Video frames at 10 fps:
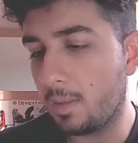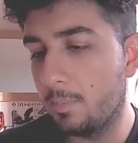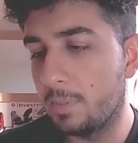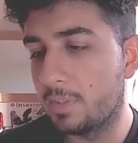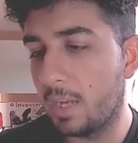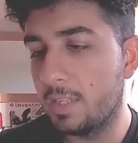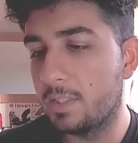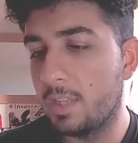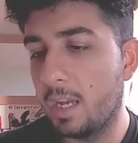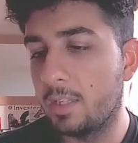Besides
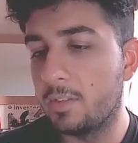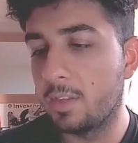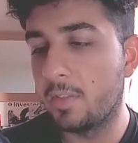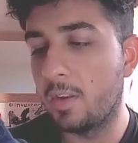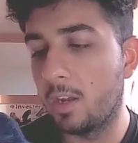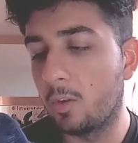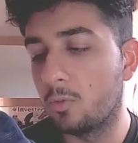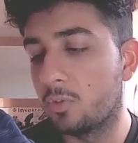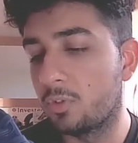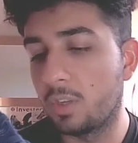that, there's nothing
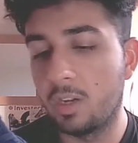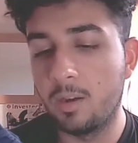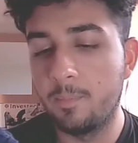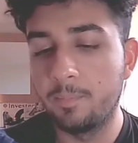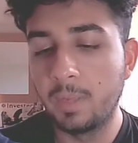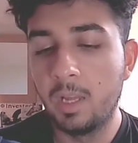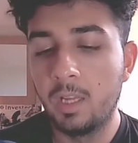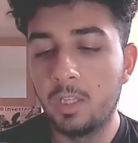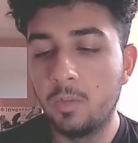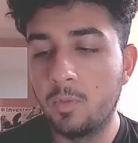else.
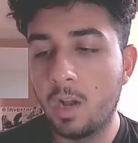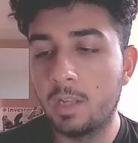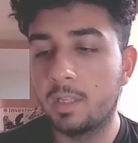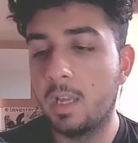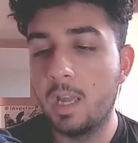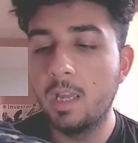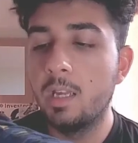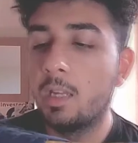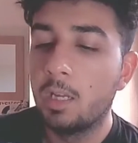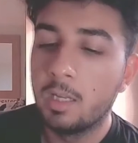You've got
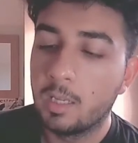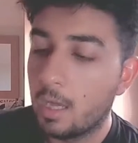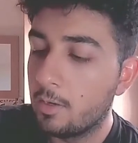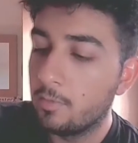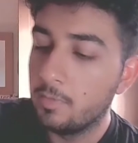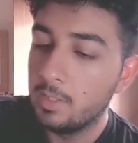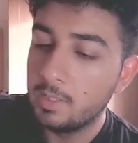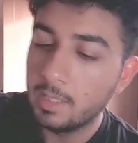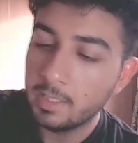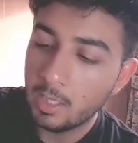a kind of
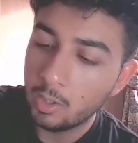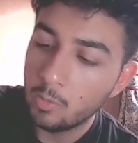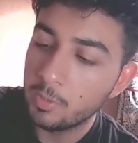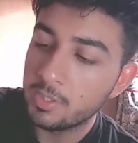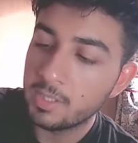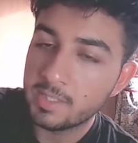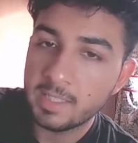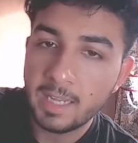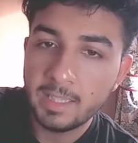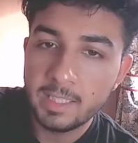yellow, which is a
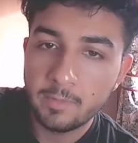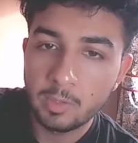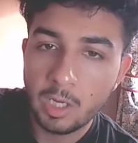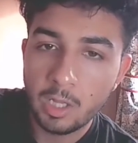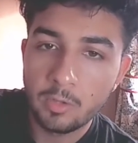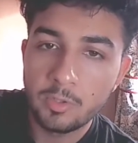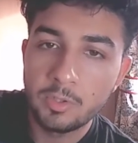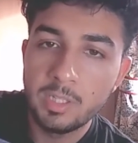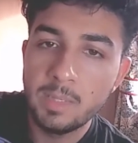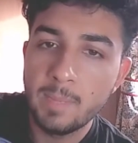slightly different color to
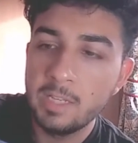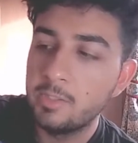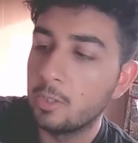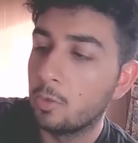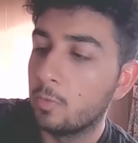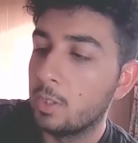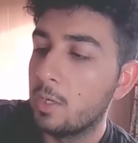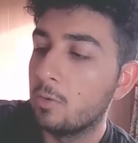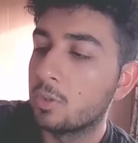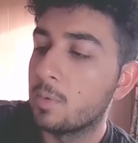the maize yellow over here.
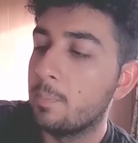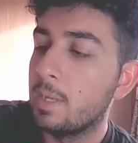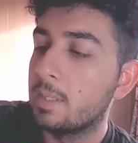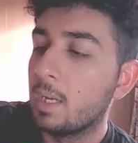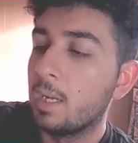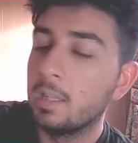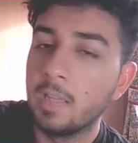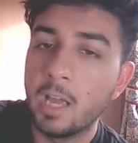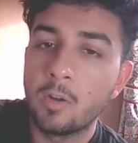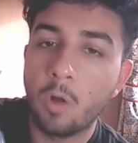Looks a bit
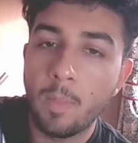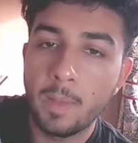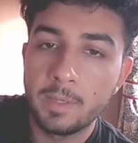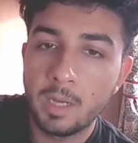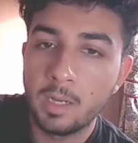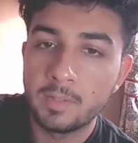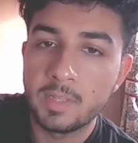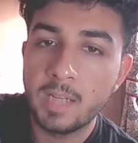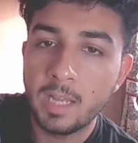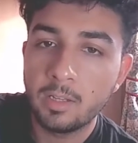lighter on the tongue. It's a
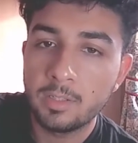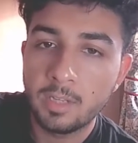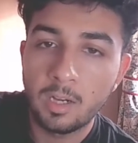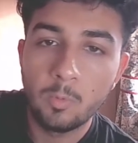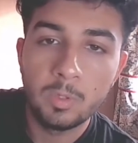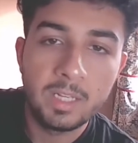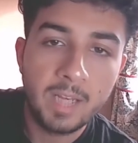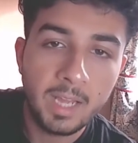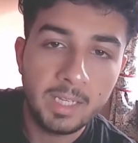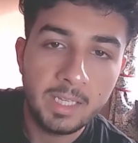nylon tongue with the
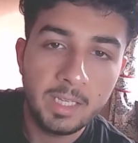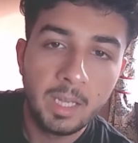Nike